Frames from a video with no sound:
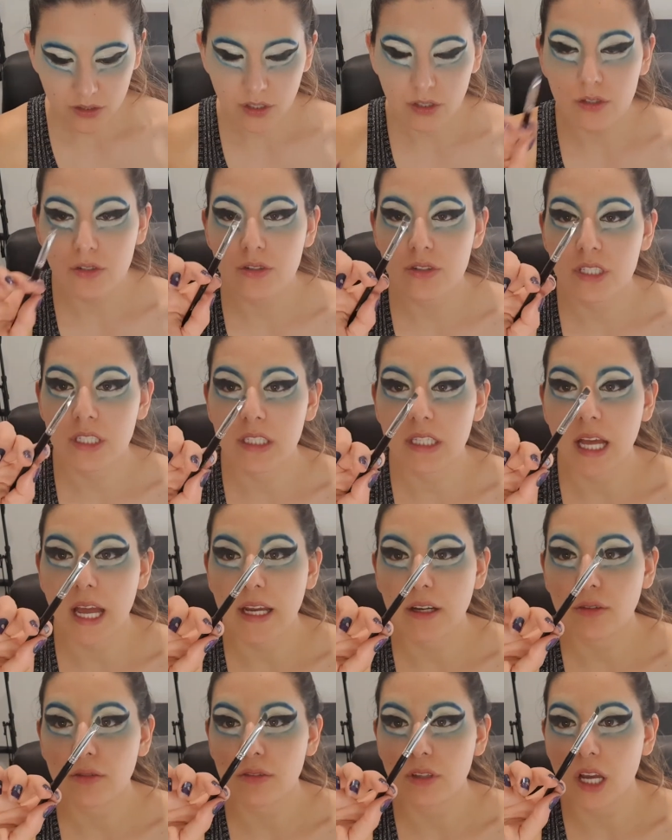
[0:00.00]
So using the
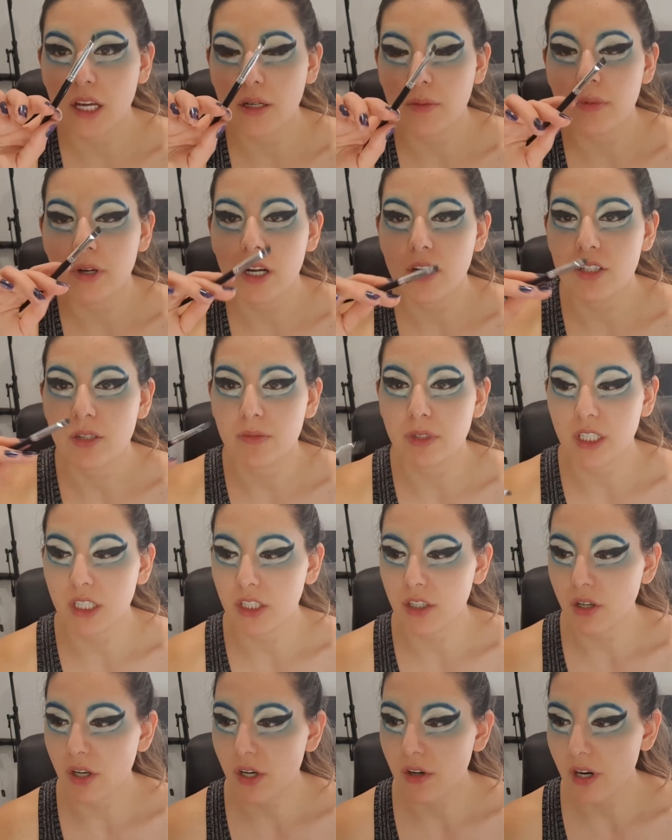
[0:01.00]
angled liner brush, I'm going to
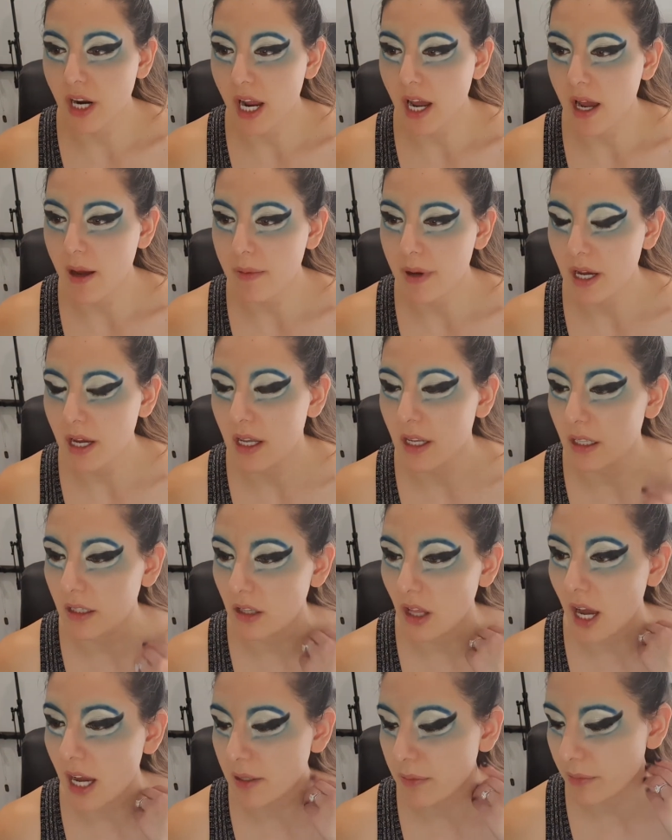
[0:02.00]
go and grab a
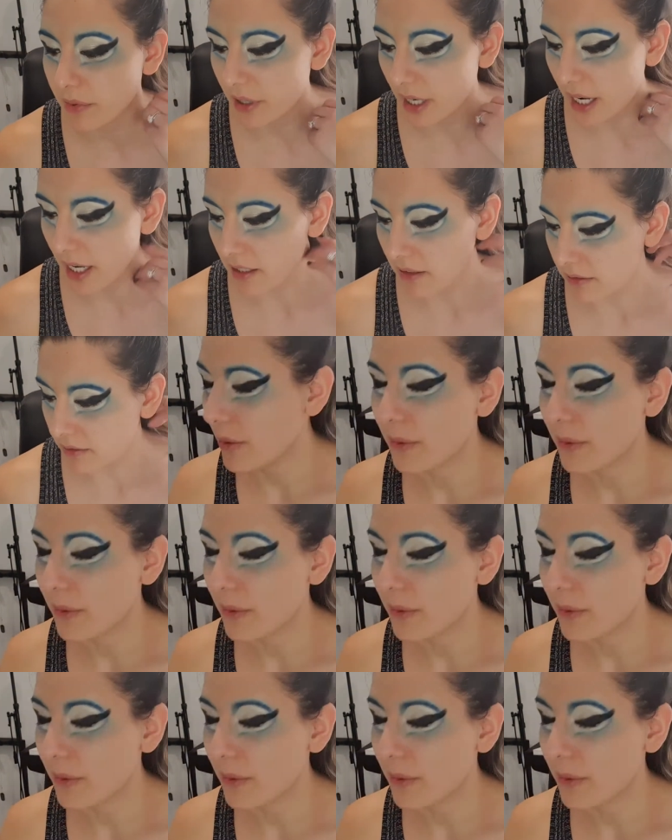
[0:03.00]
light brown.